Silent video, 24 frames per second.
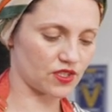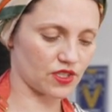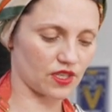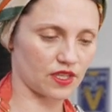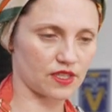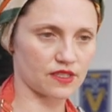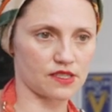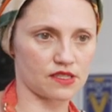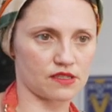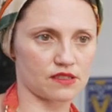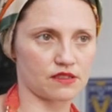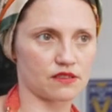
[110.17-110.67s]

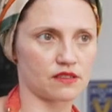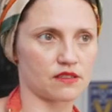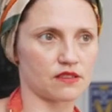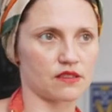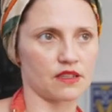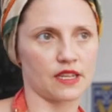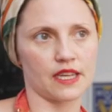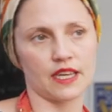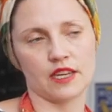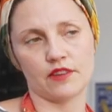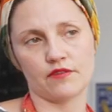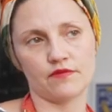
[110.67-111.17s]
is
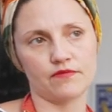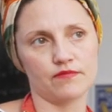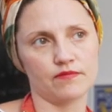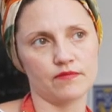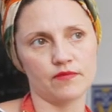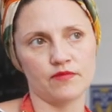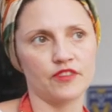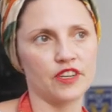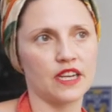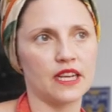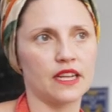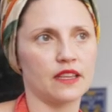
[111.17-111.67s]
like a
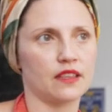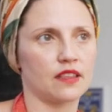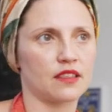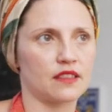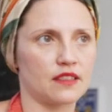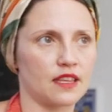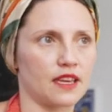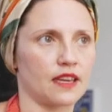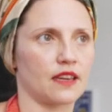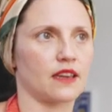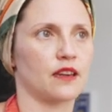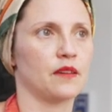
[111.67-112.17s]
really
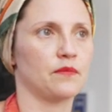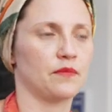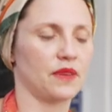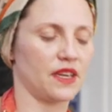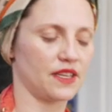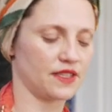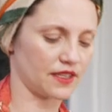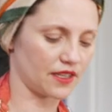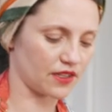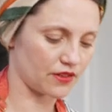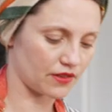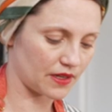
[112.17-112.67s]
thick,
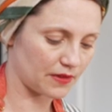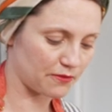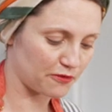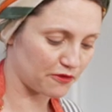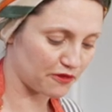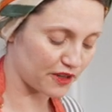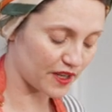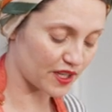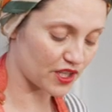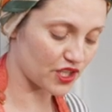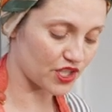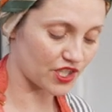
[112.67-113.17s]
amazing creme
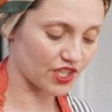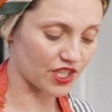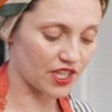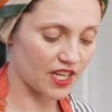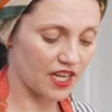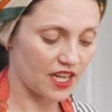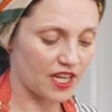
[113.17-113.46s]
fraiche.